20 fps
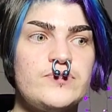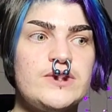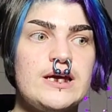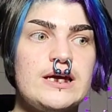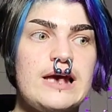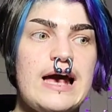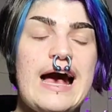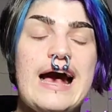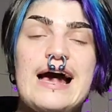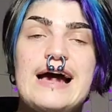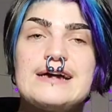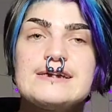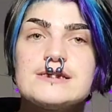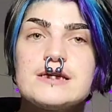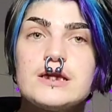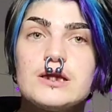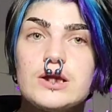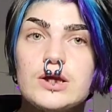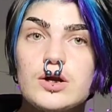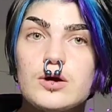that
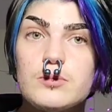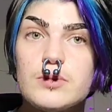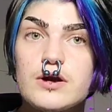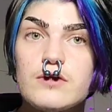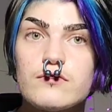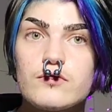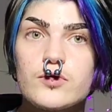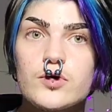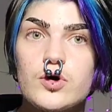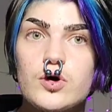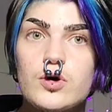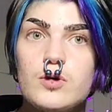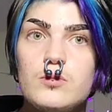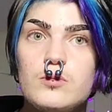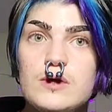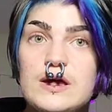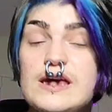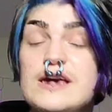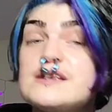has a little bit of room,